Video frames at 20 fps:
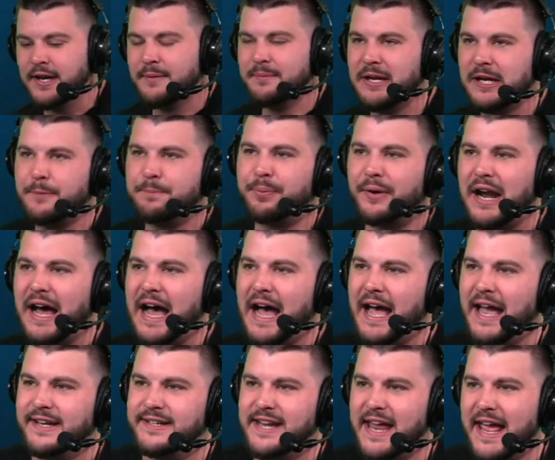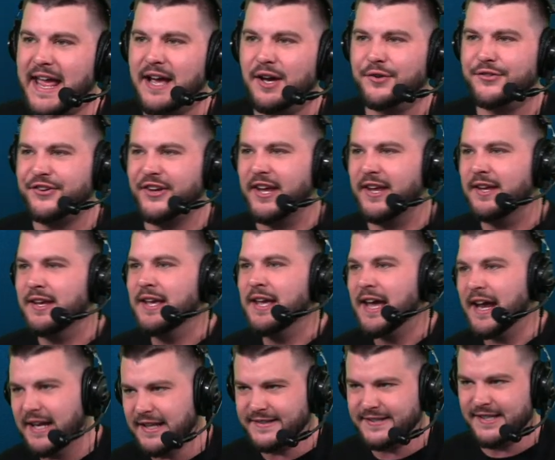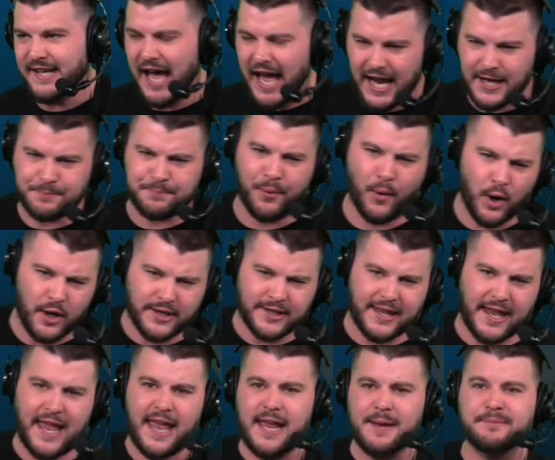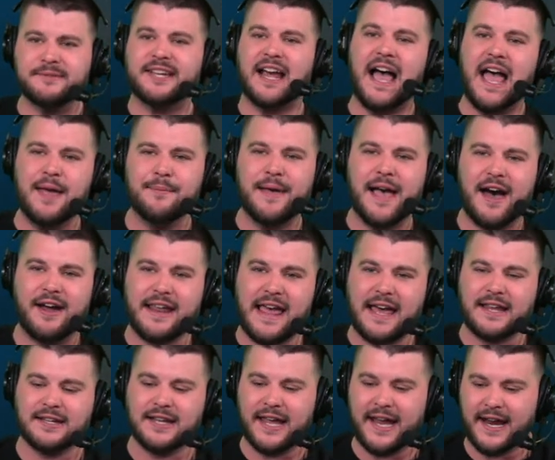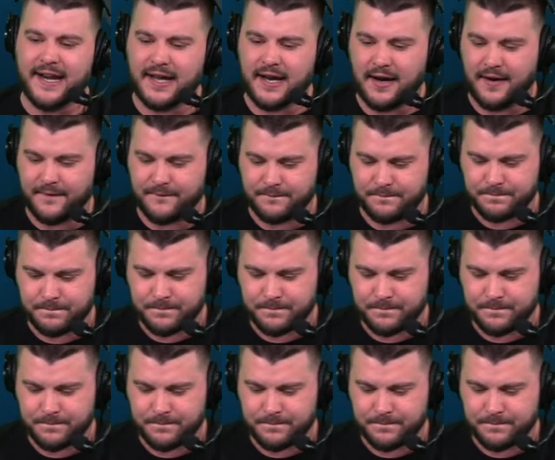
McBride nails it, and it's a nine-point game, timeout Atlanta.